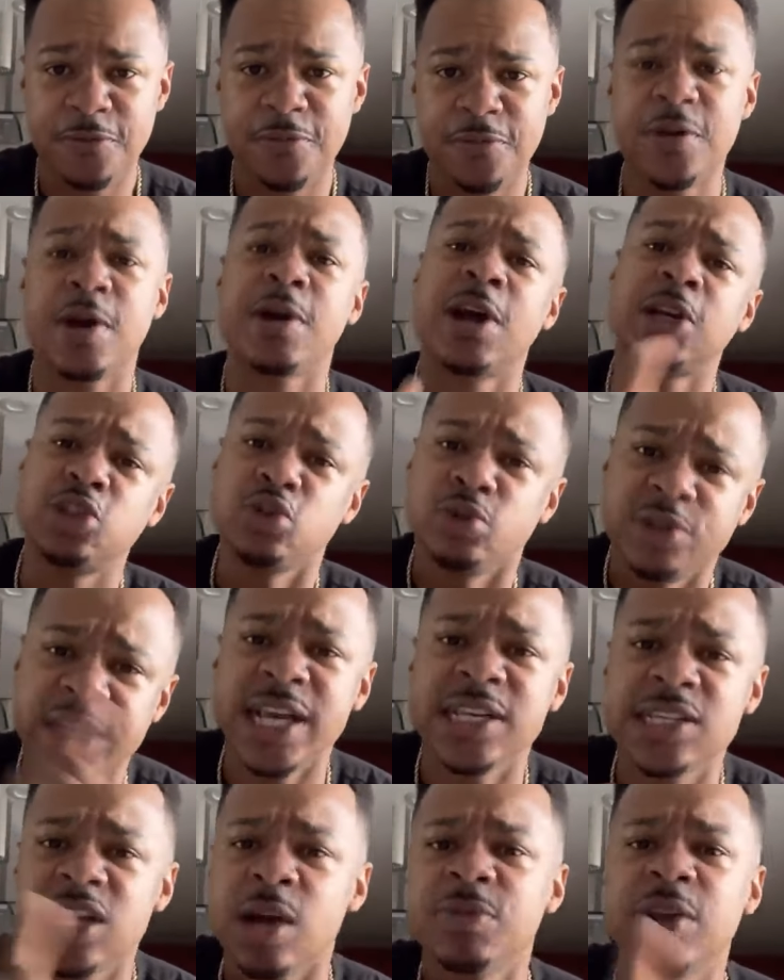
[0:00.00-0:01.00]
because you
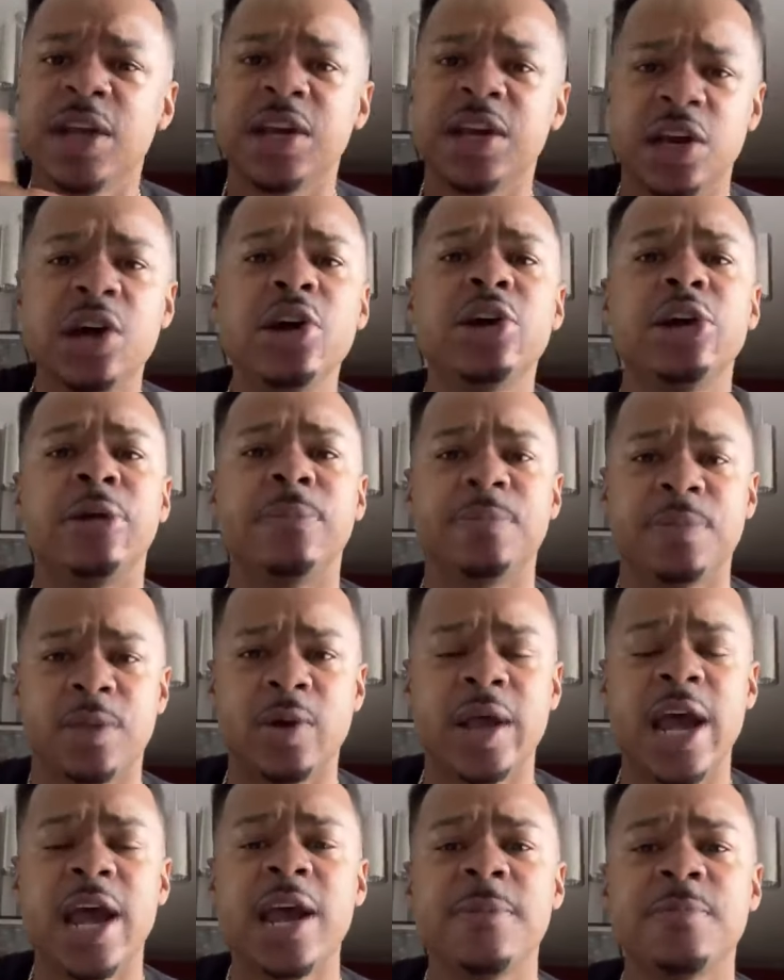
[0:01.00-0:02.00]
did something good,
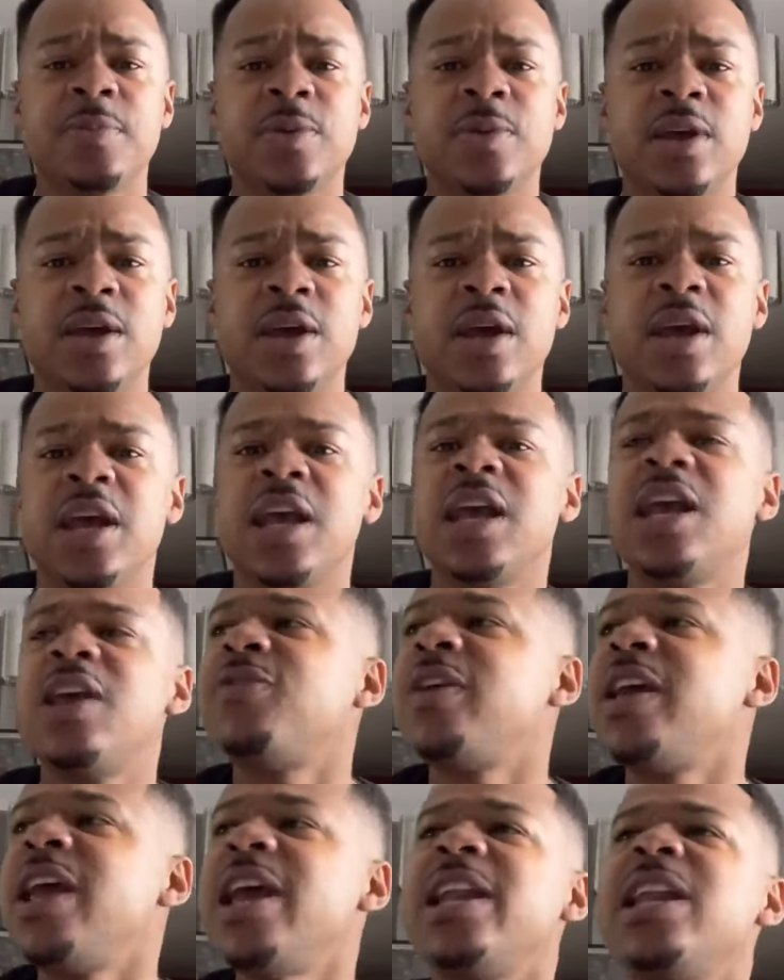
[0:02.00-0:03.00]
okay?
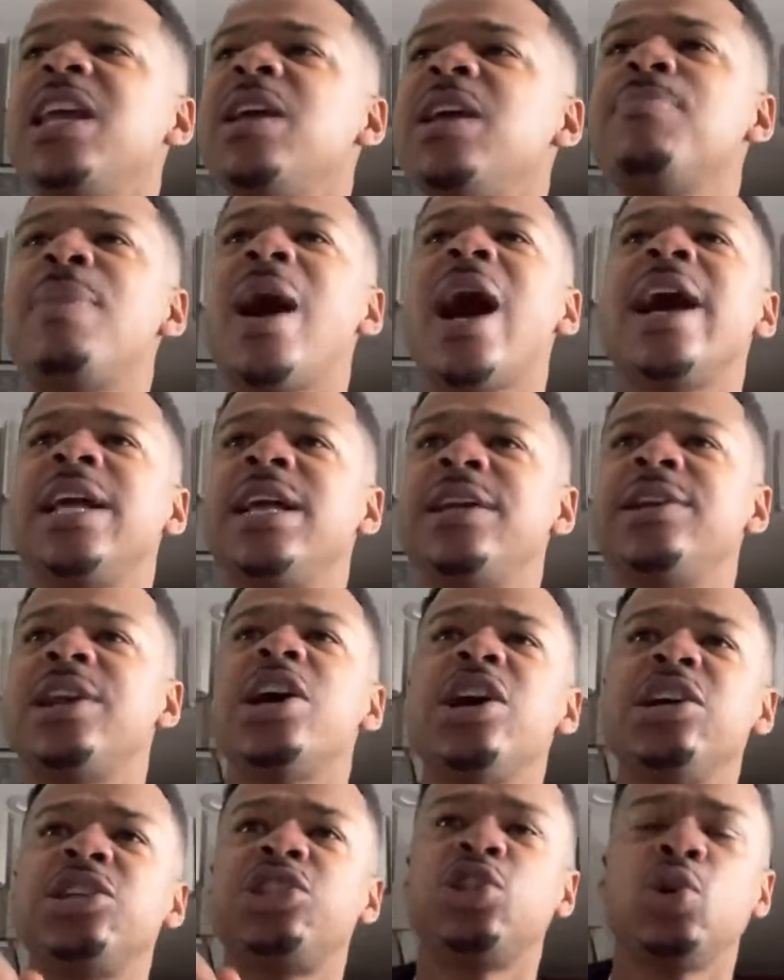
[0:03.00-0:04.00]
If anybody
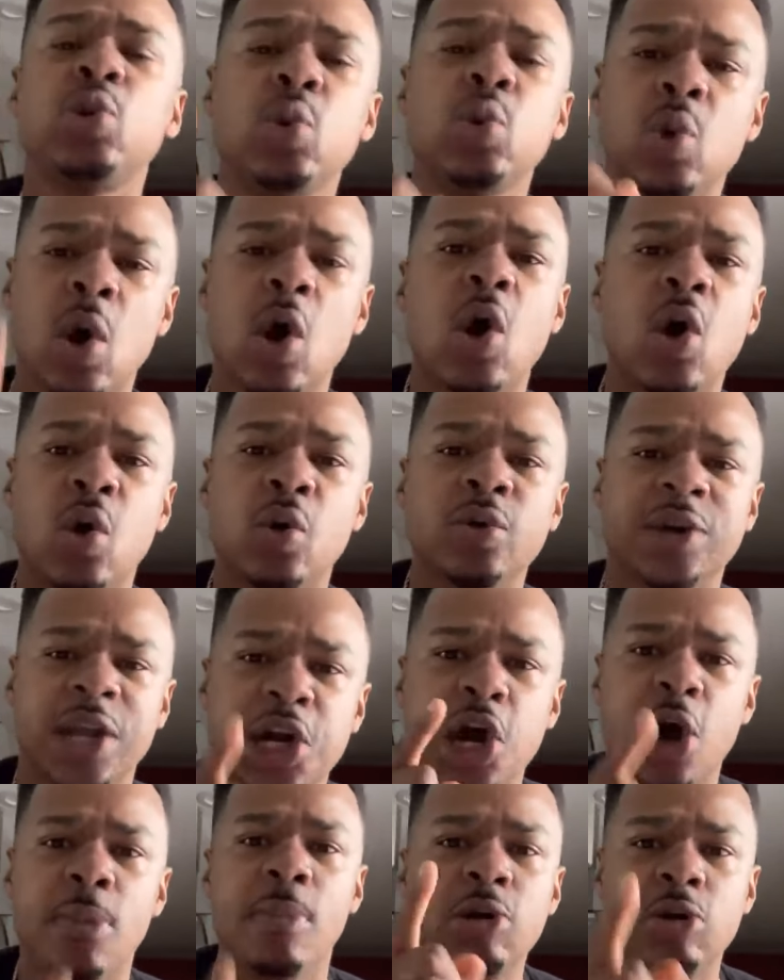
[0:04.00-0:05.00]
does you wrong that
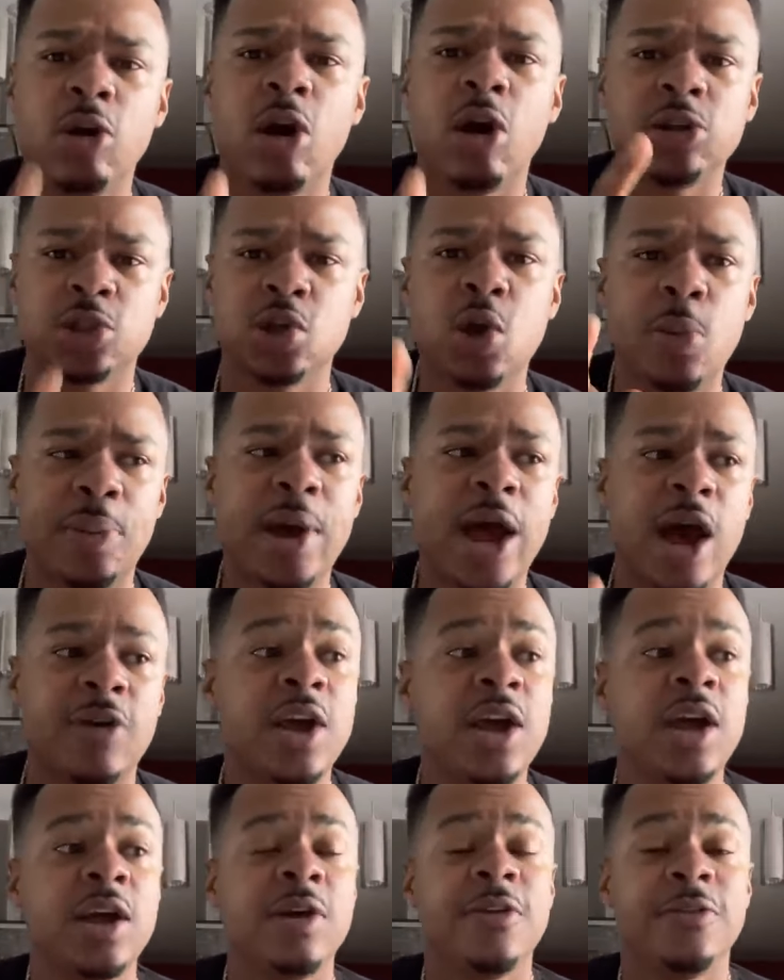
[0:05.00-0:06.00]
come across your
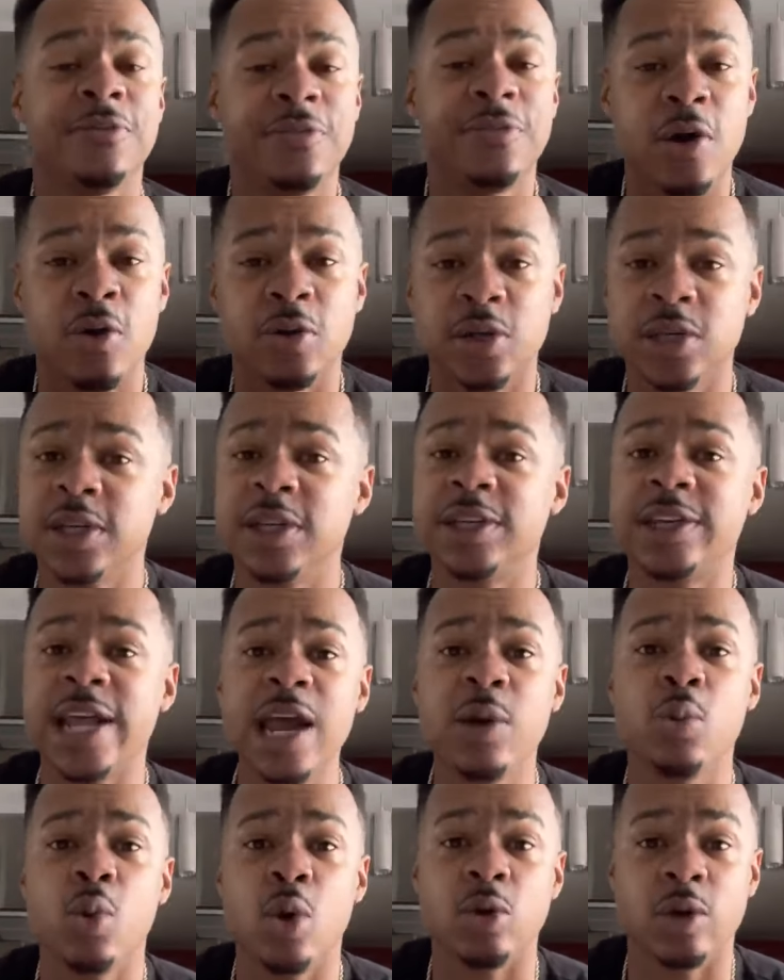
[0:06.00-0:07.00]
path, folks,
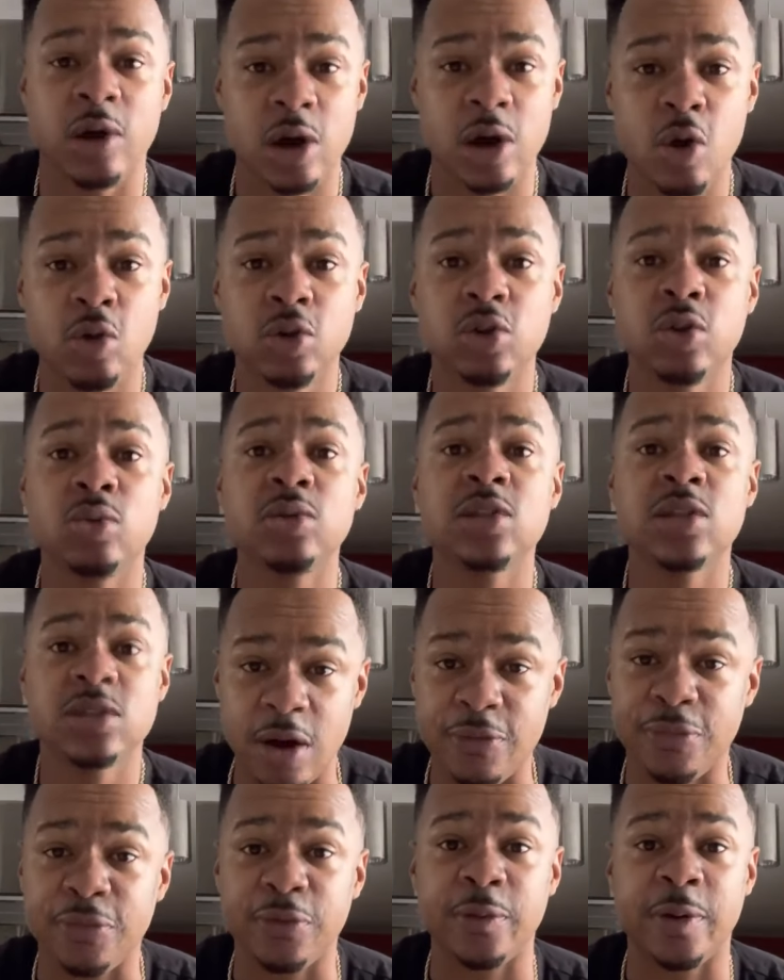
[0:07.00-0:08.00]
they will go through
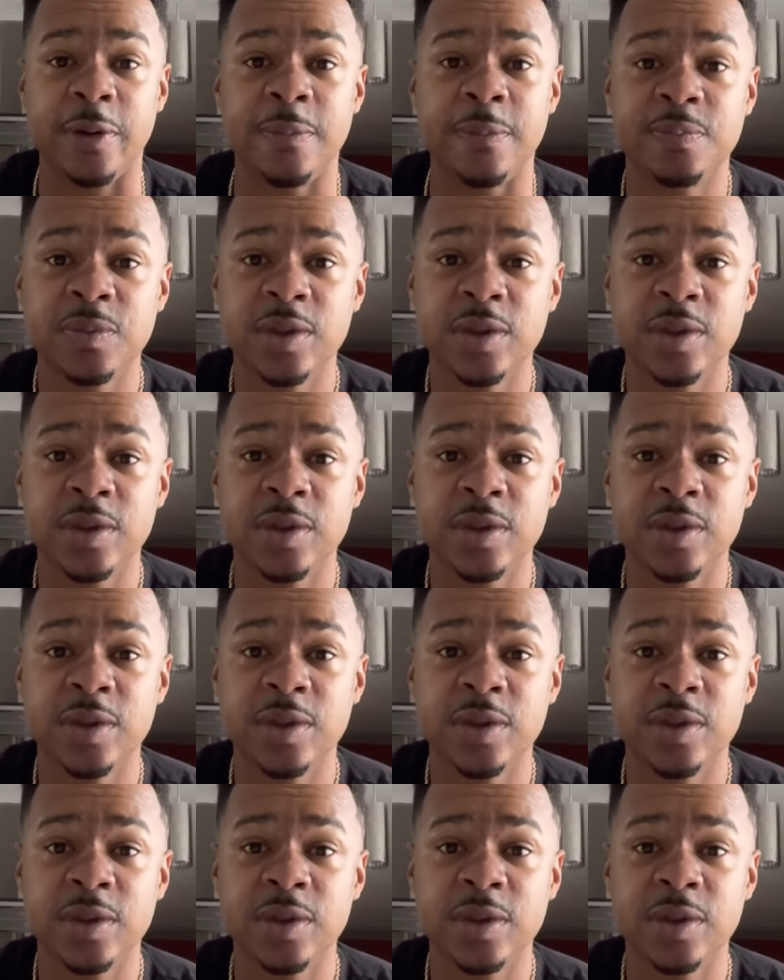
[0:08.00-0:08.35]
suffering.